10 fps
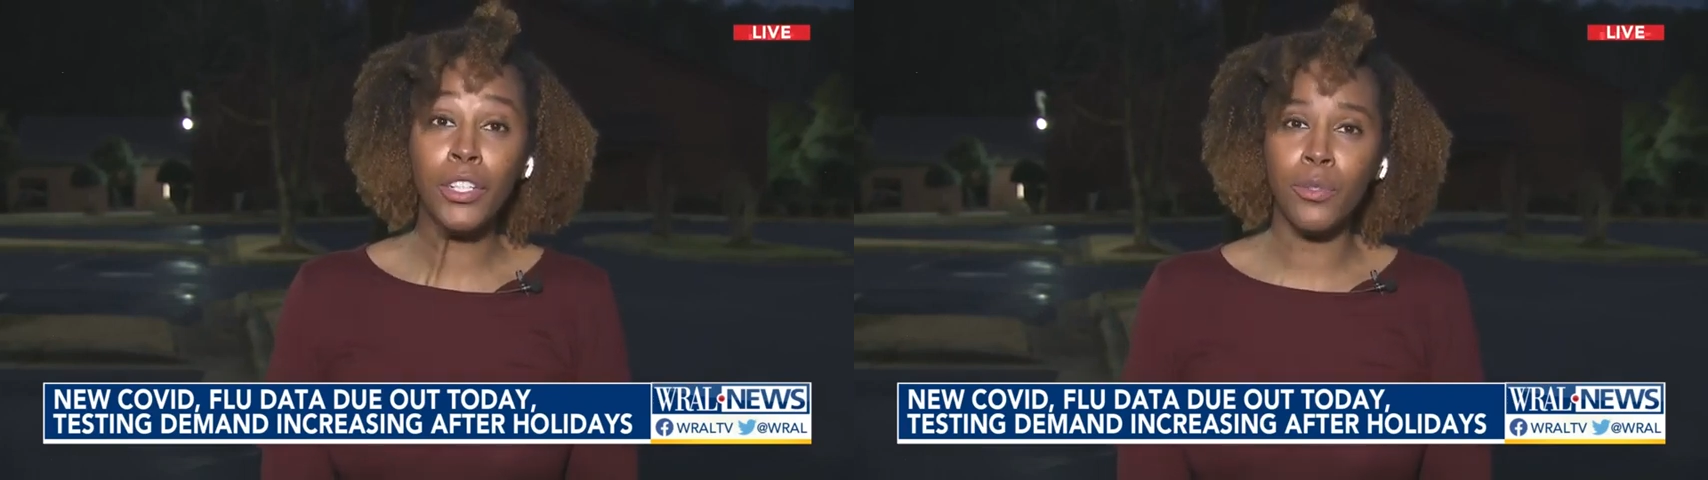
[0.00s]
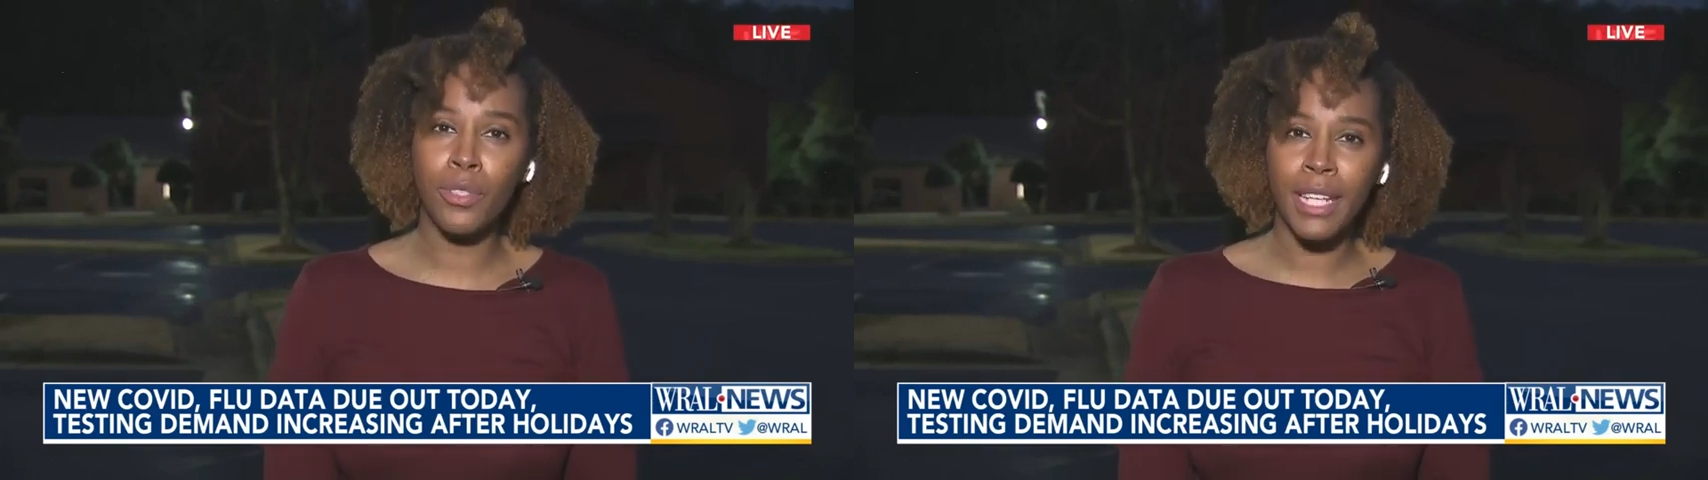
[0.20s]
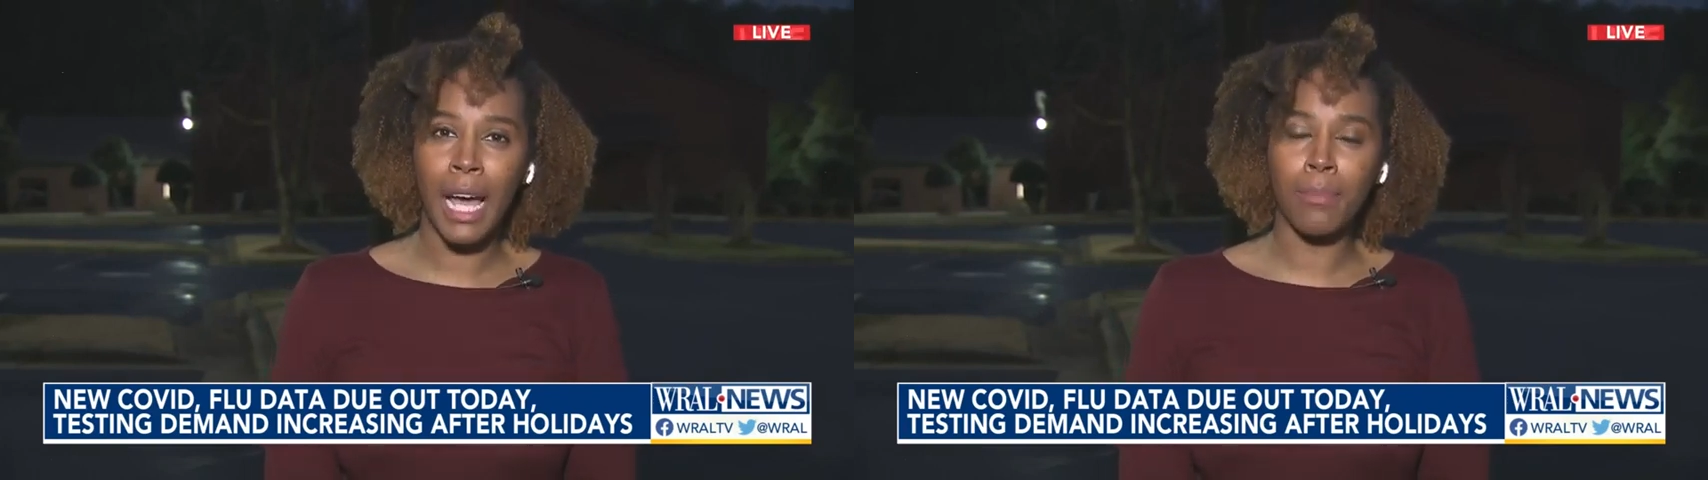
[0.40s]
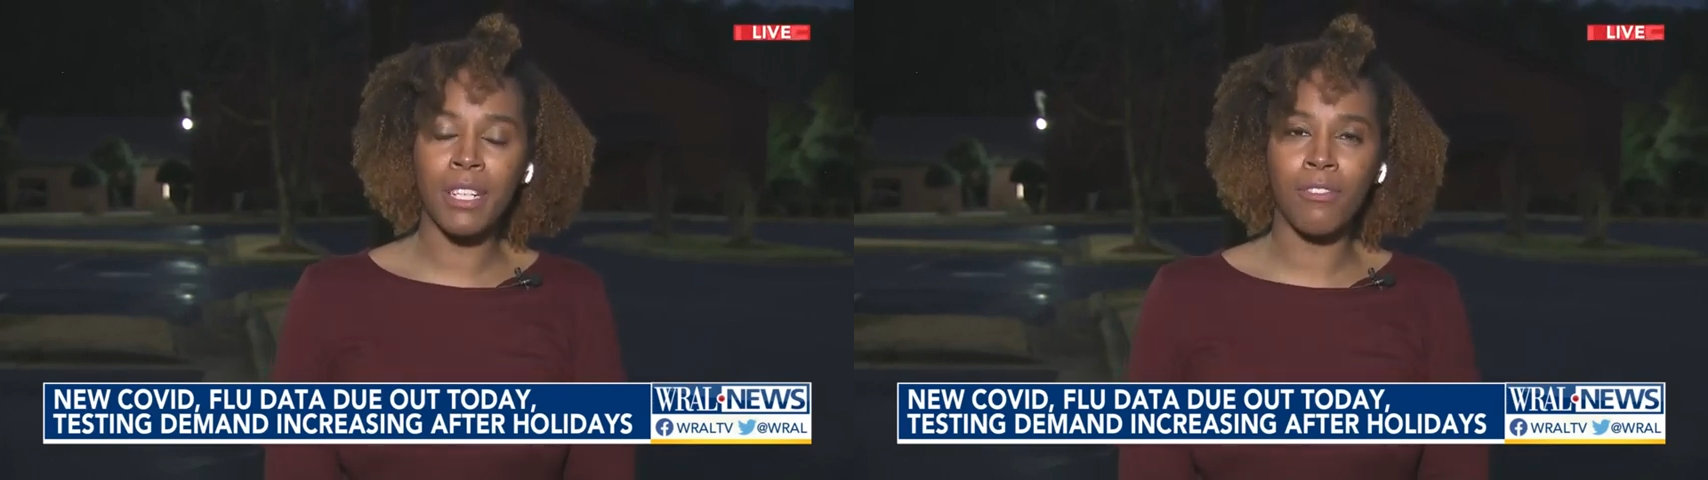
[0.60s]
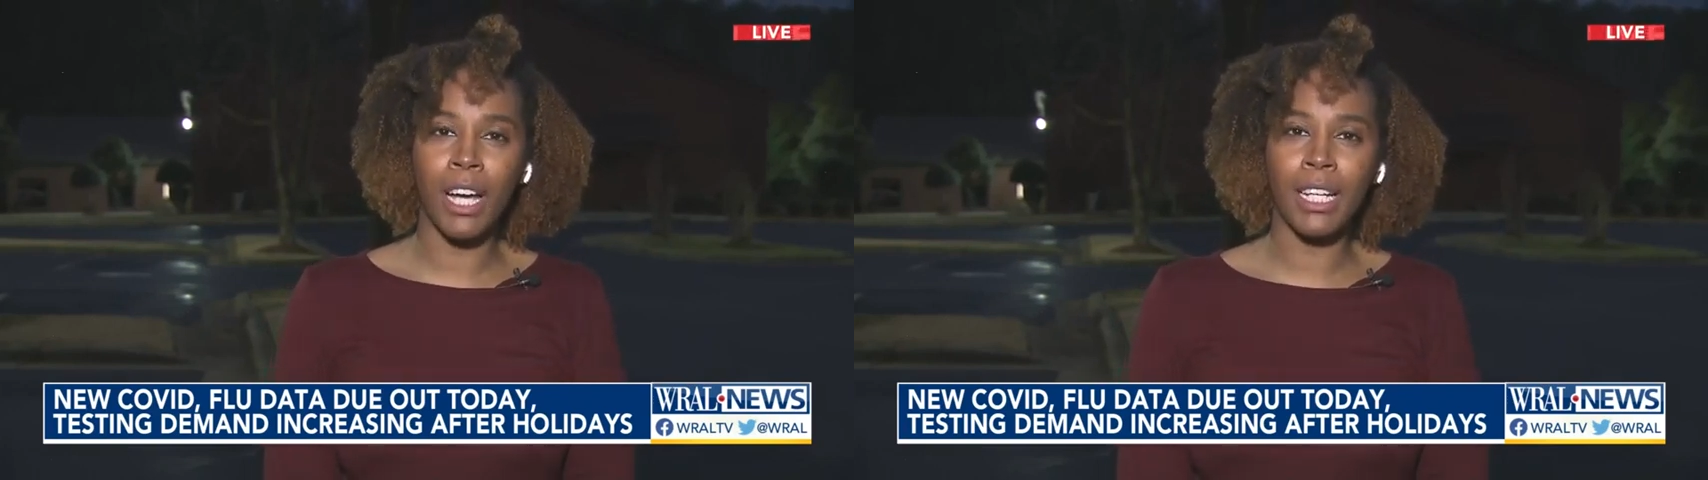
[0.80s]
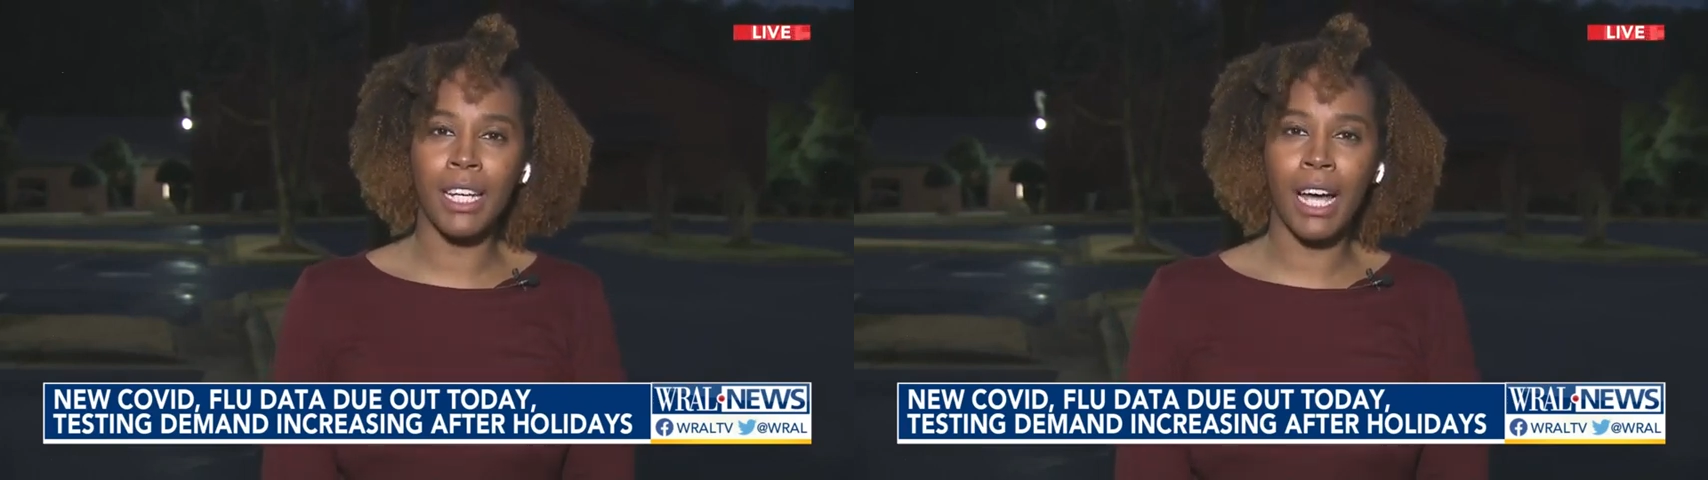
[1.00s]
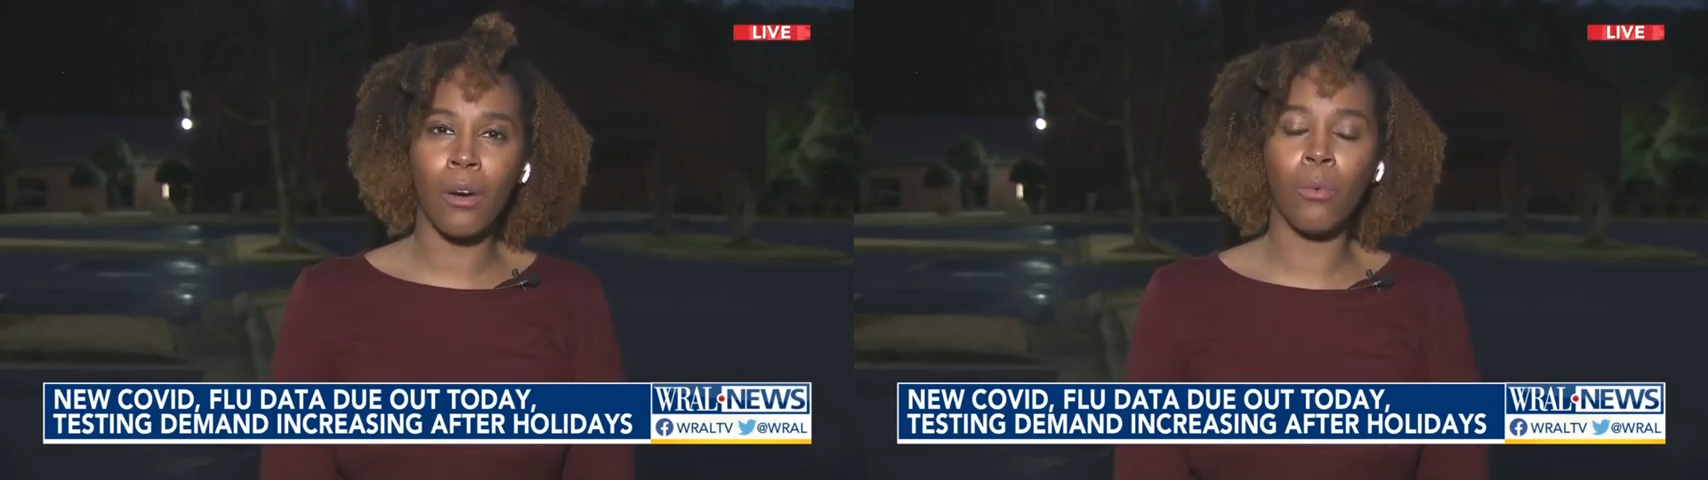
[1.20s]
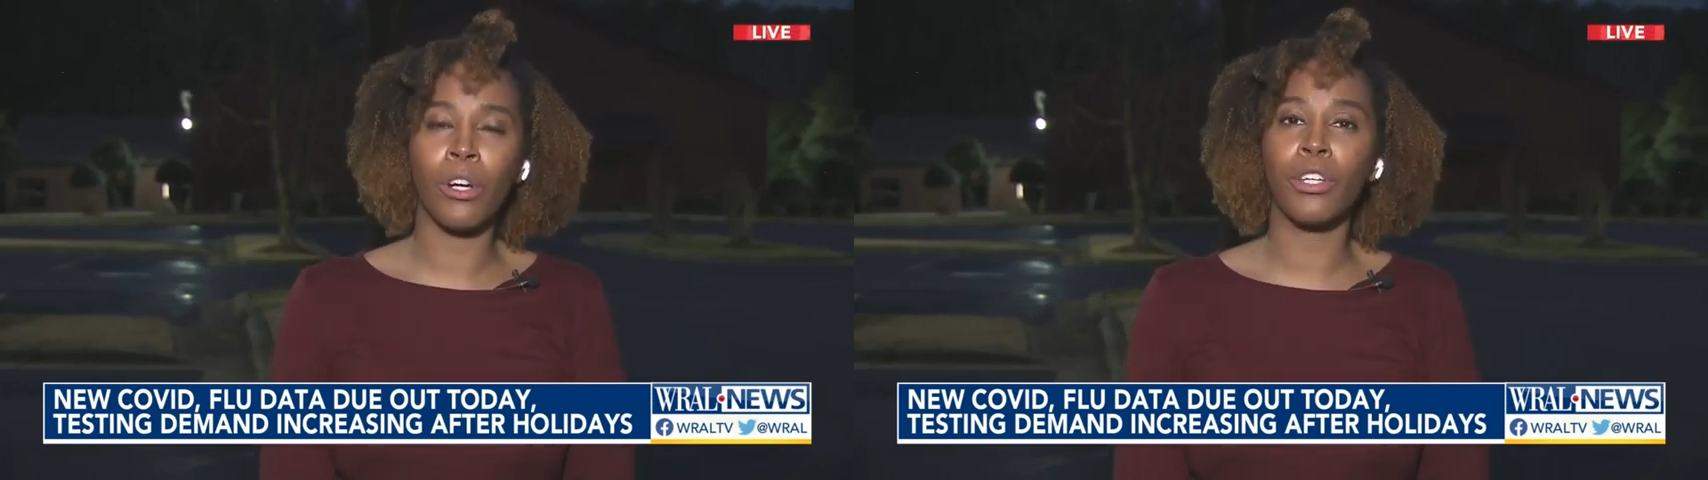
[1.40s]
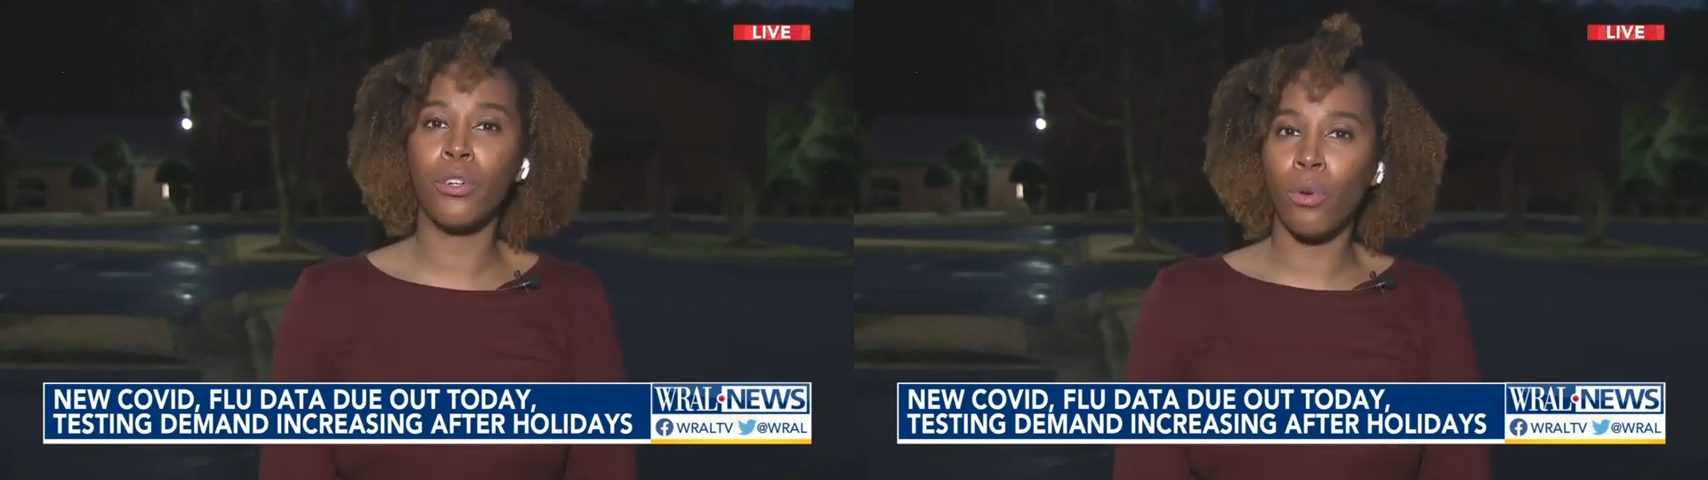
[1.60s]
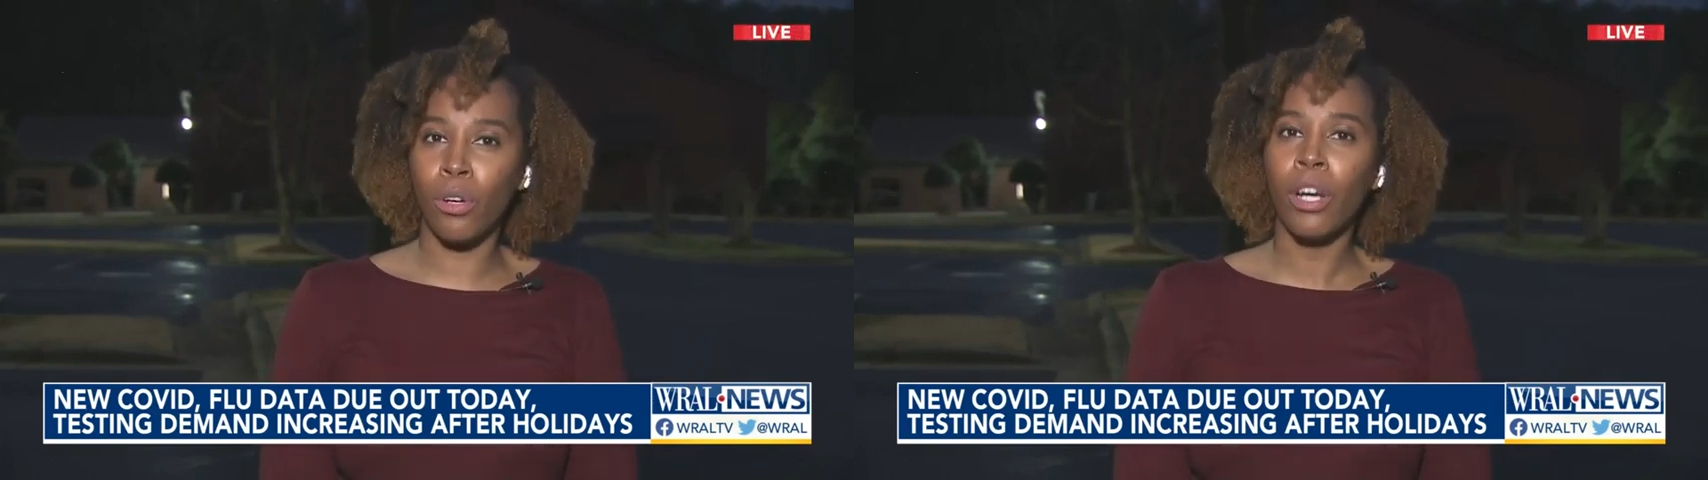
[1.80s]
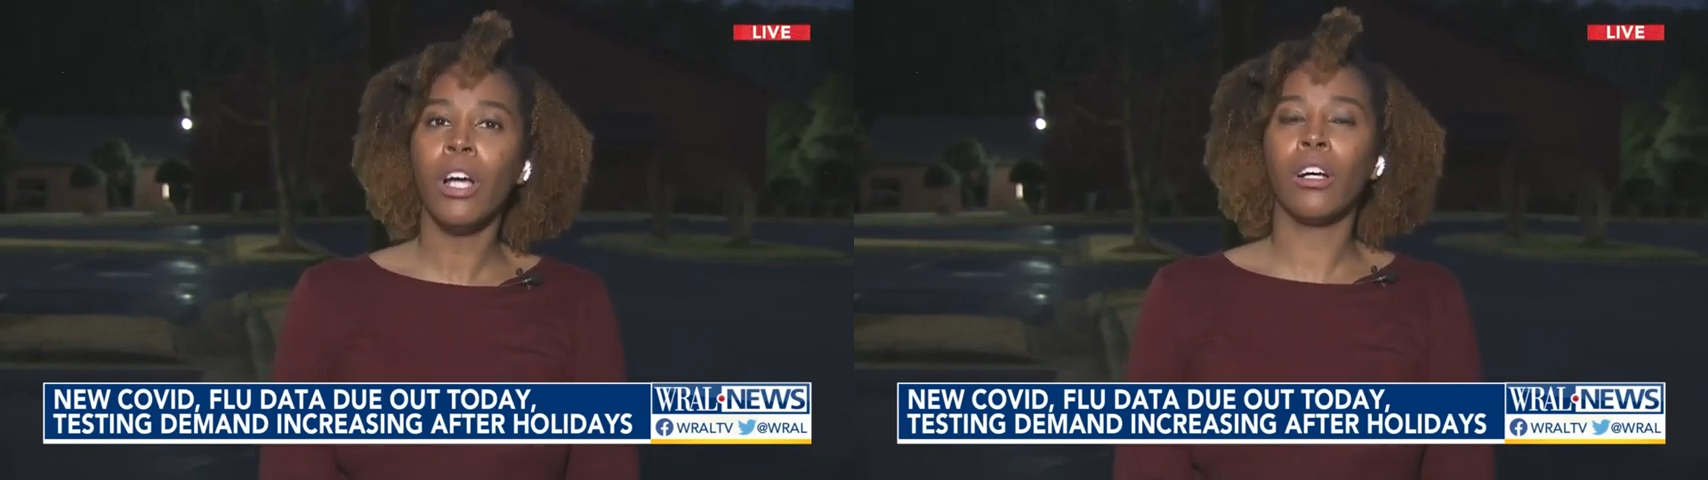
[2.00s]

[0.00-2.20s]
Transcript: News app to find out where your